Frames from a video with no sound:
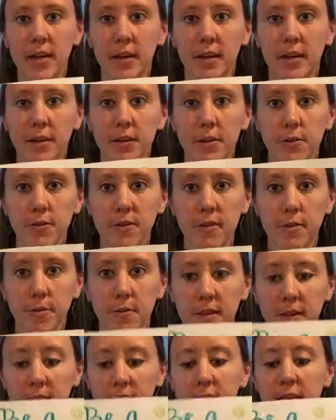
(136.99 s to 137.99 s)
and used some
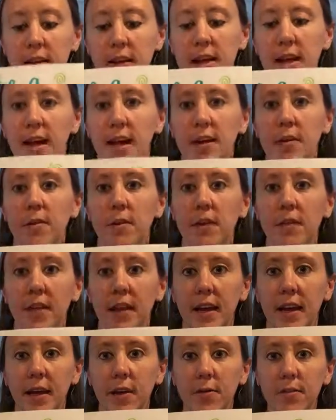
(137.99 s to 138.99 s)
things that I had around
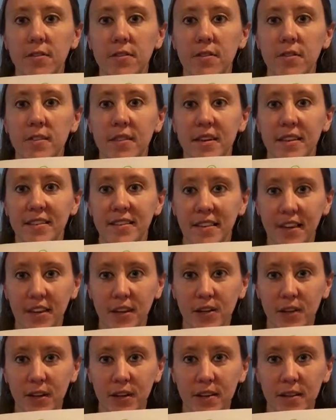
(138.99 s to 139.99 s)
the house and
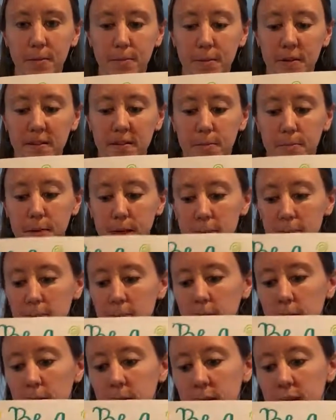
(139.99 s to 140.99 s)
decorated the piece of
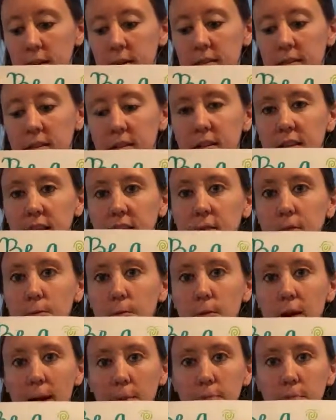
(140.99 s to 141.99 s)
paper to then
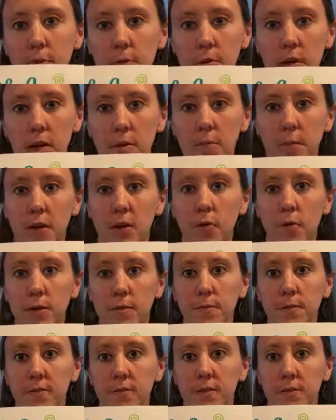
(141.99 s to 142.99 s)
wrap around my quiver.